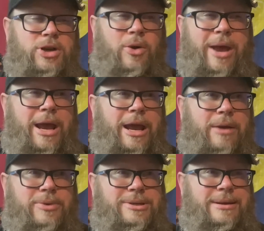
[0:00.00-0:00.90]
So
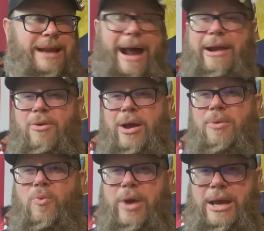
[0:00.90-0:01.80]
it was not a great
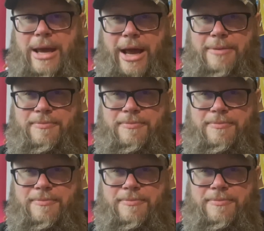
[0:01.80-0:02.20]
weekend